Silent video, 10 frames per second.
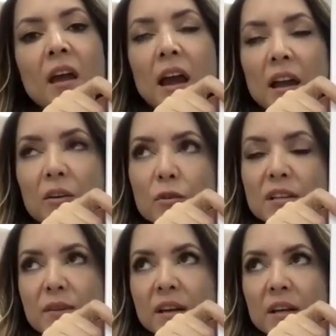I
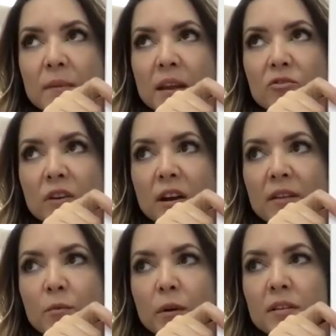always recommend try
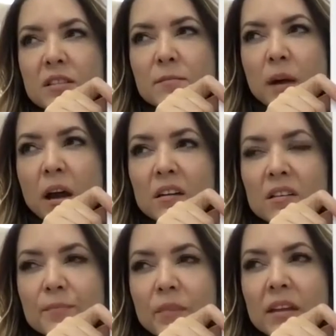and work smart
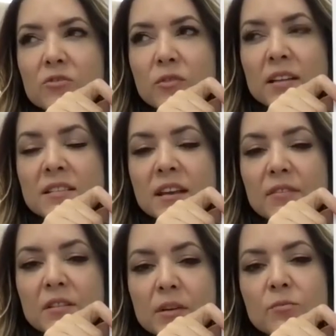and try and save
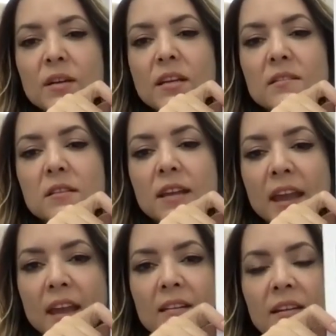as much money as you
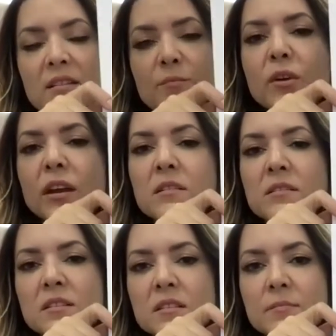can. There's a booking
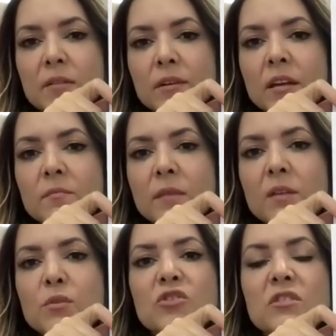system I
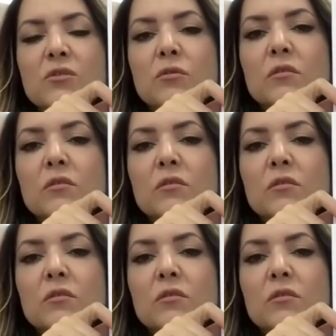recommend, which is called